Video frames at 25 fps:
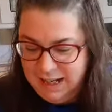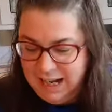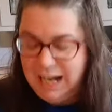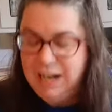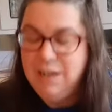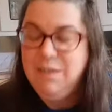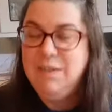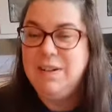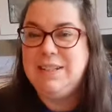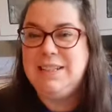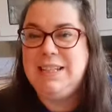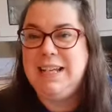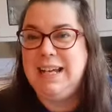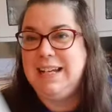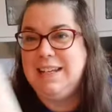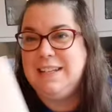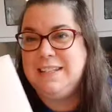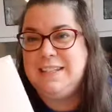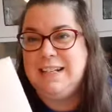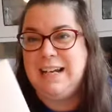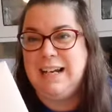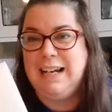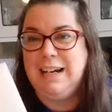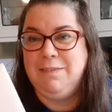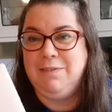I always hate
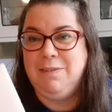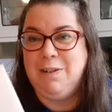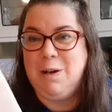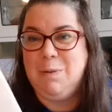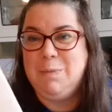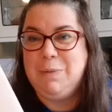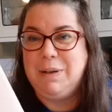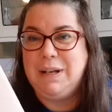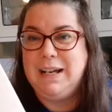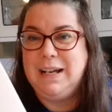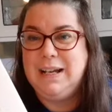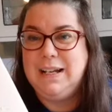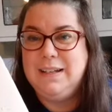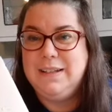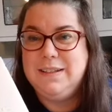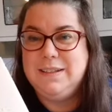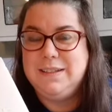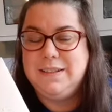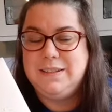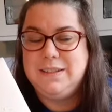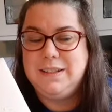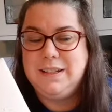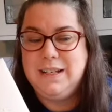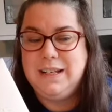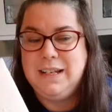styrofoam
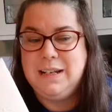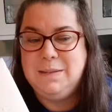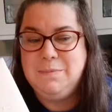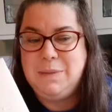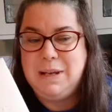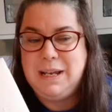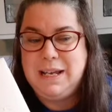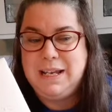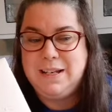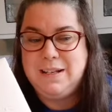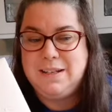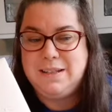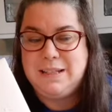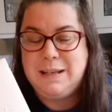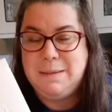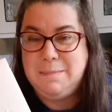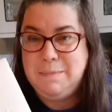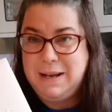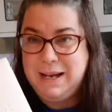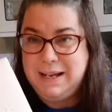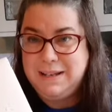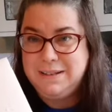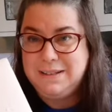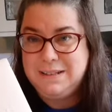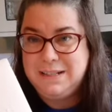because it makes a
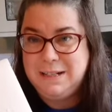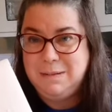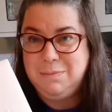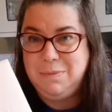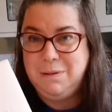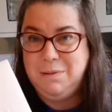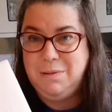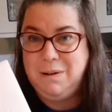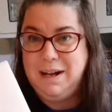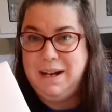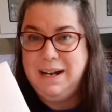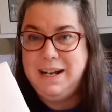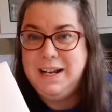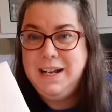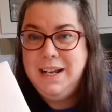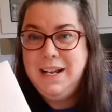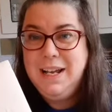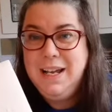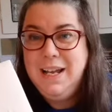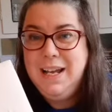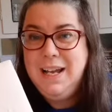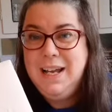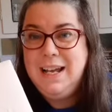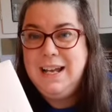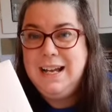mess, number one.
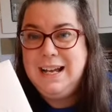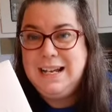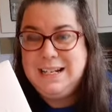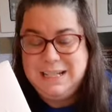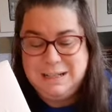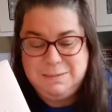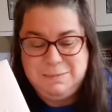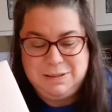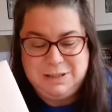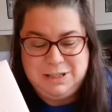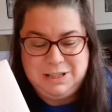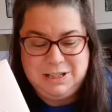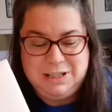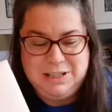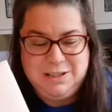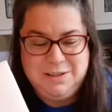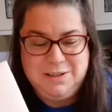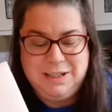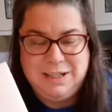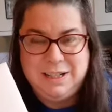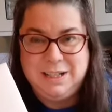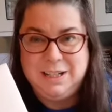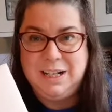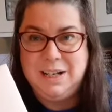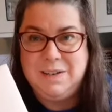And number two,
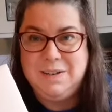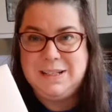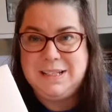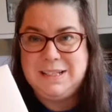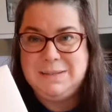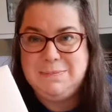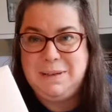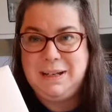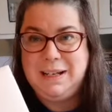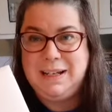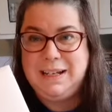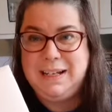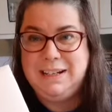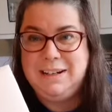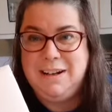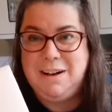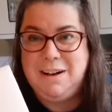it can always make an